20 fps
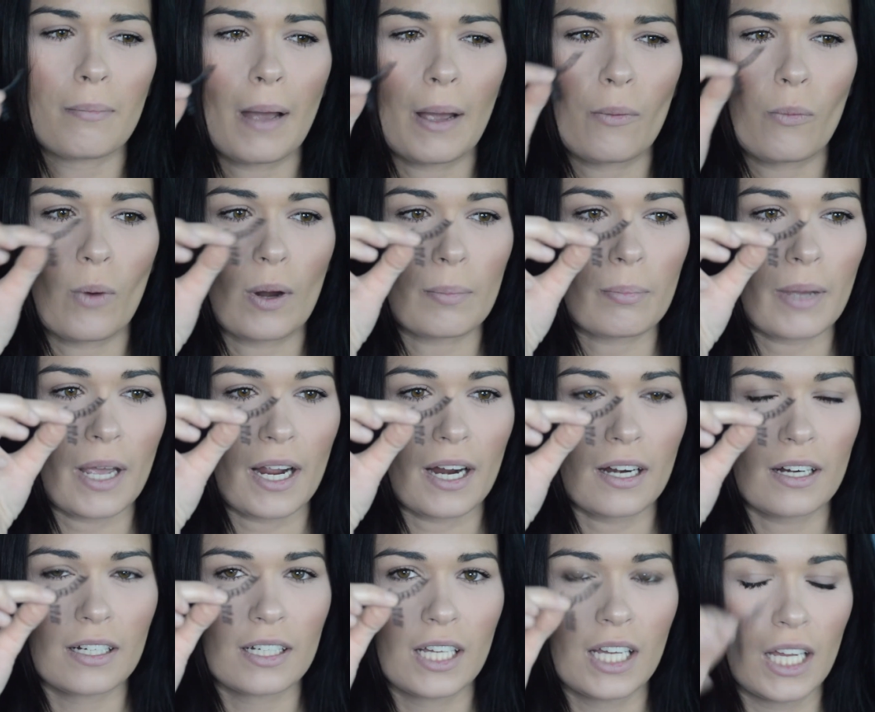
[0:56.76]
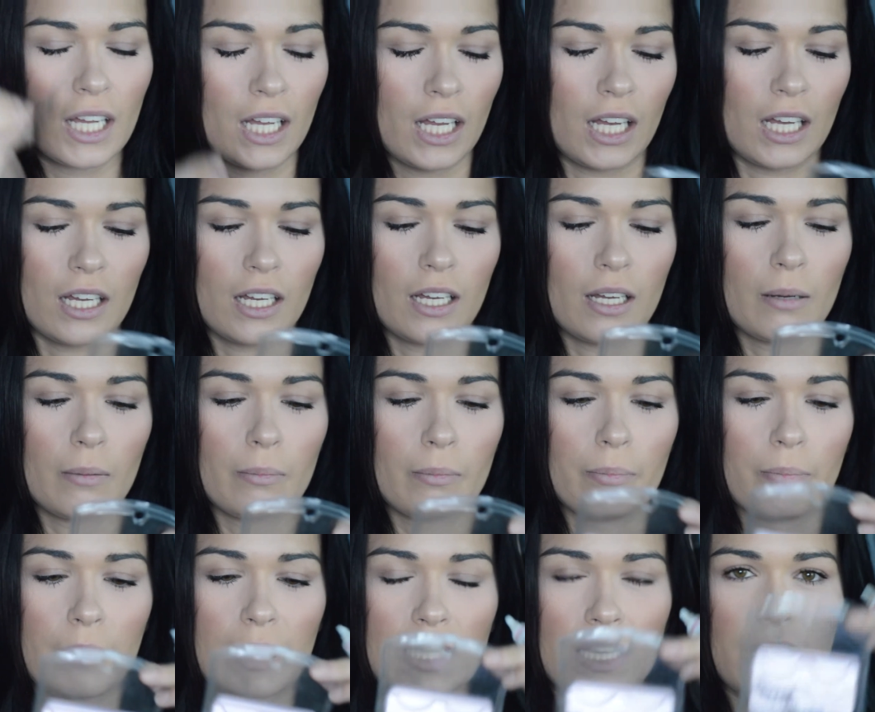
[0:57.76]
one pair,
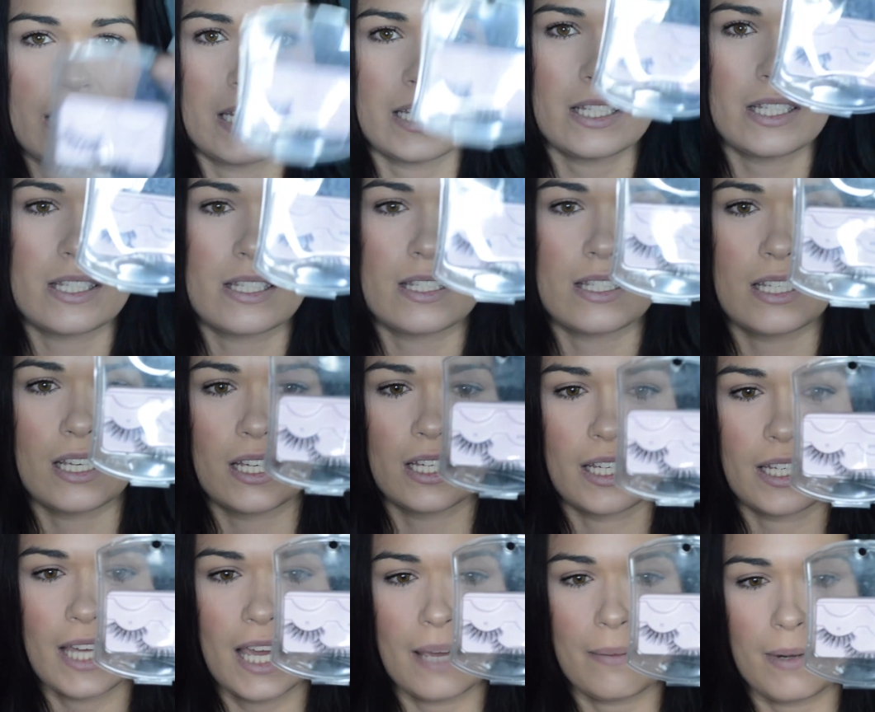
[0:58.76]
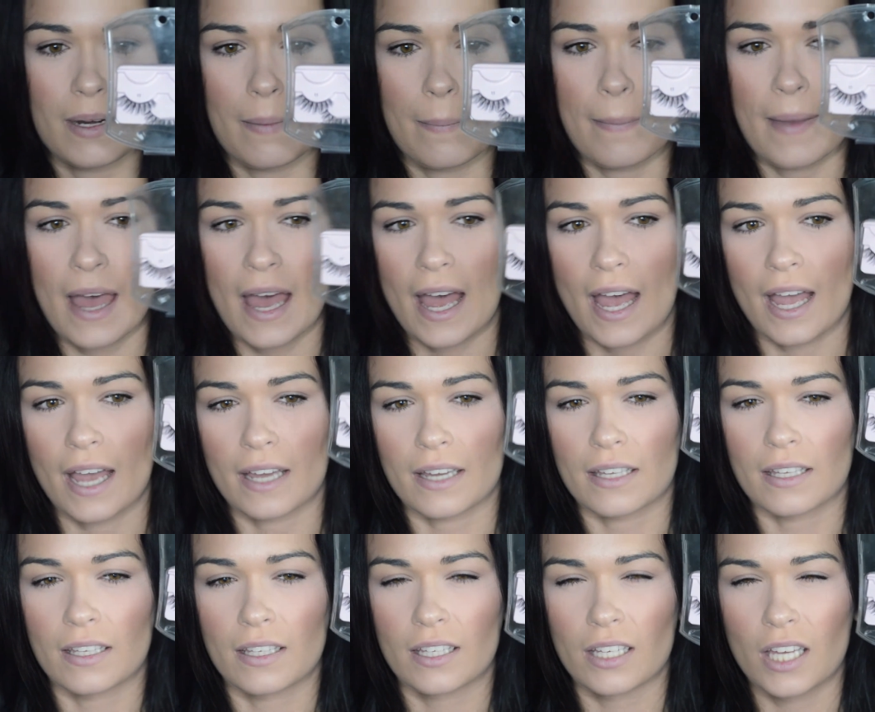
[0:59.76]
but this came in a
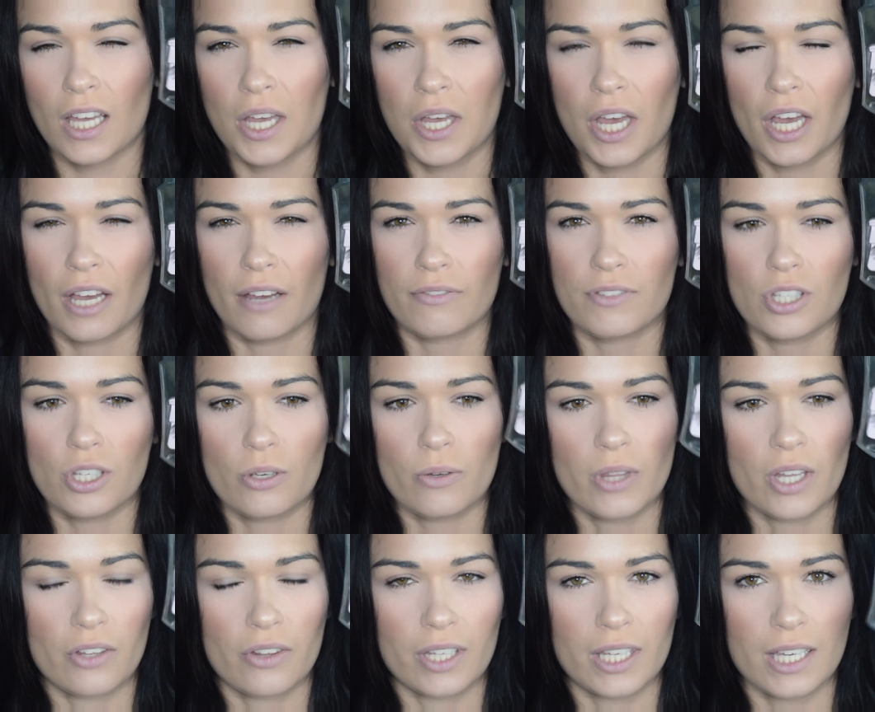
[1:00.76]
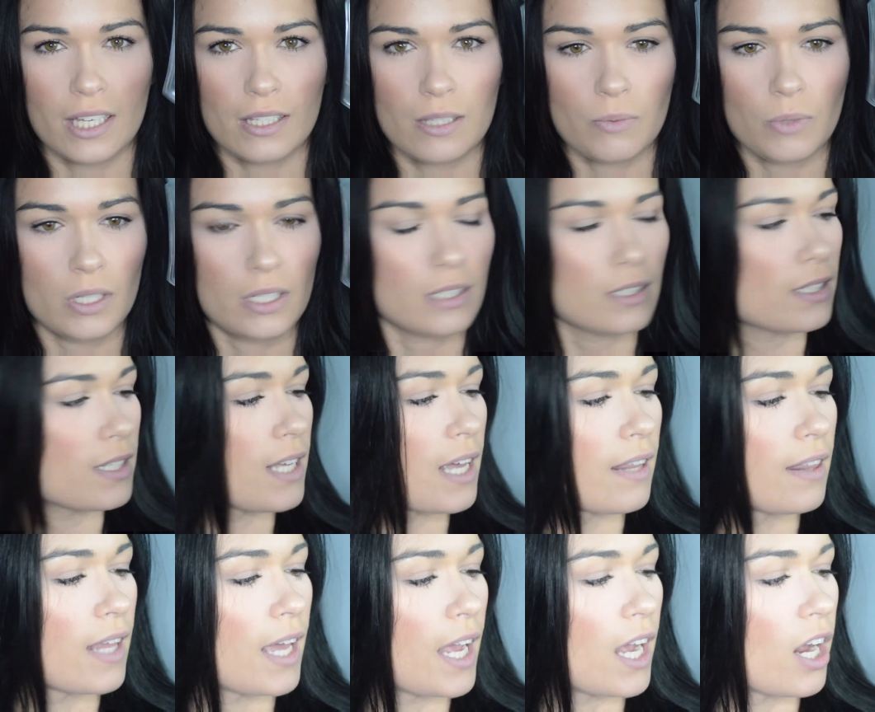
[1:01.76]
pack of two. They're the Kiss ones
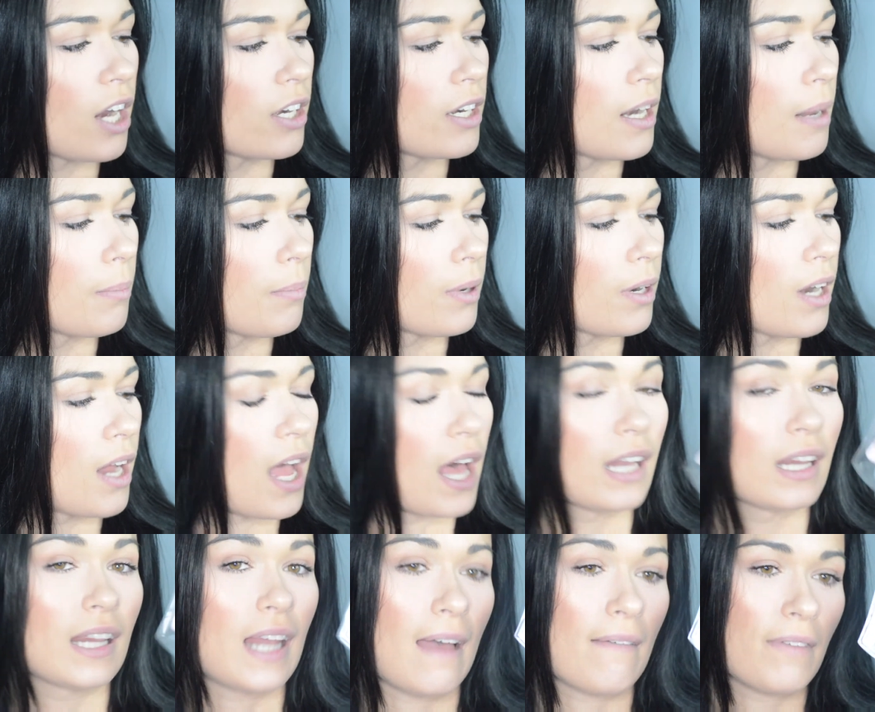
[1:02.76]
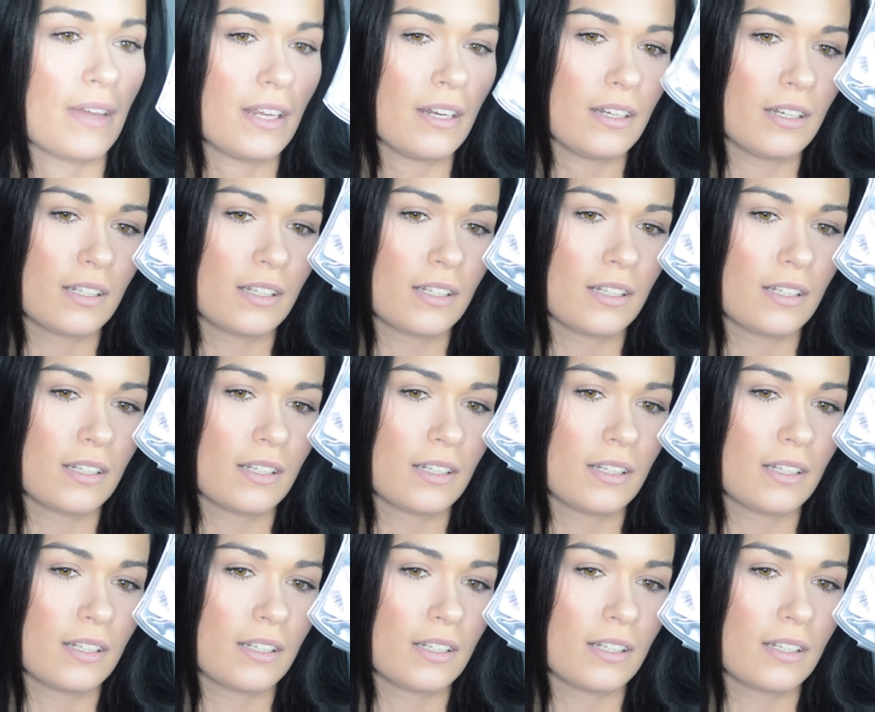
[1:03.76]
and they are number 11.